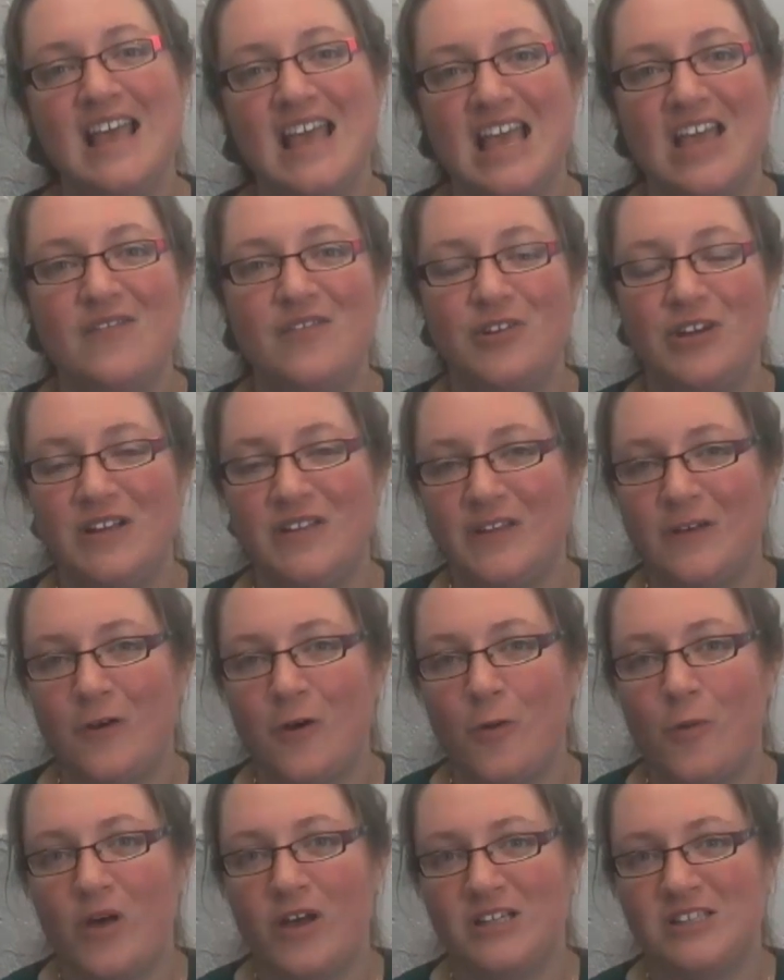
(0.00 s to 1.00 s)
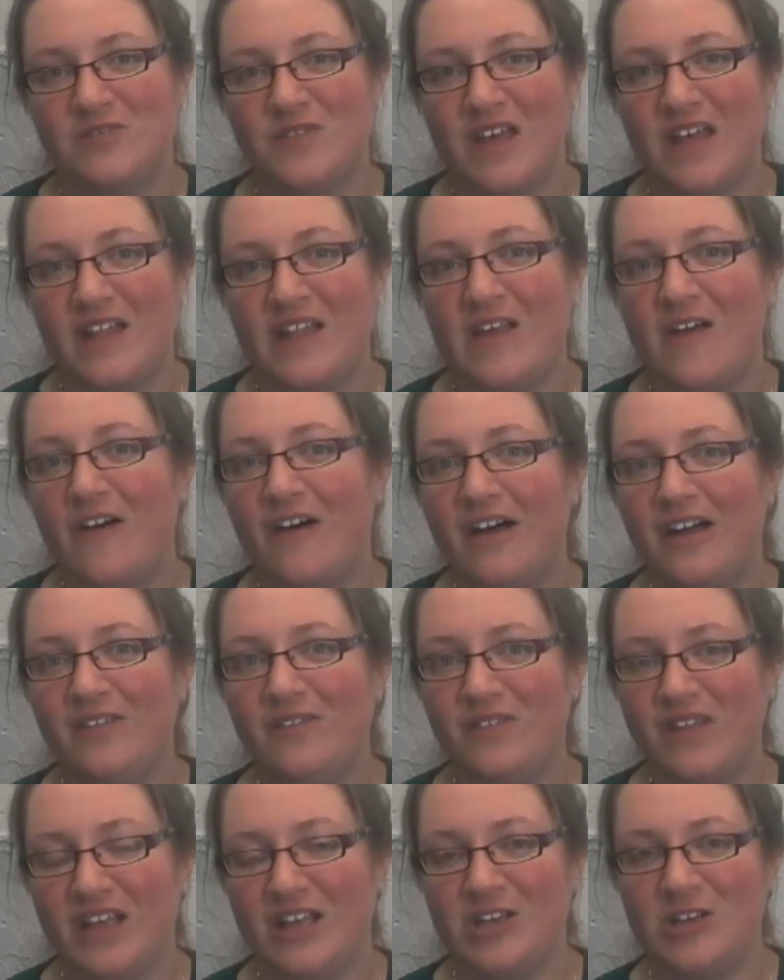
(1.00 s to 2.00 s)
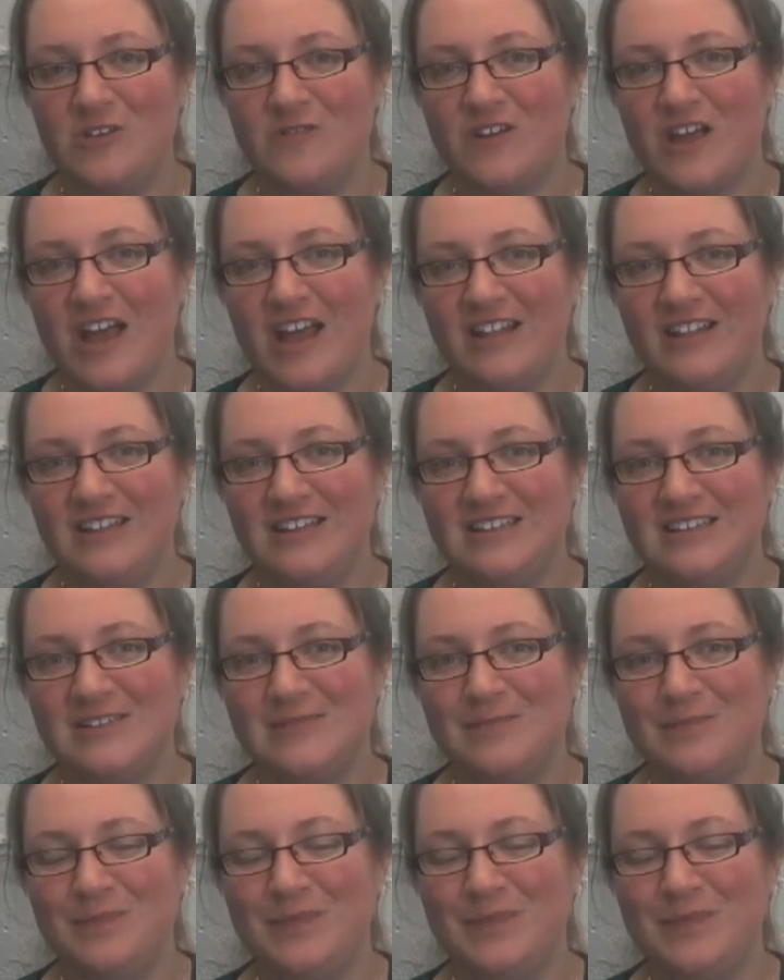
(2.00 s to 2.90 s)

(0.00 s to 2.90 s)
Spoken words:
if you're in the Comox Valley on Vancouver Island.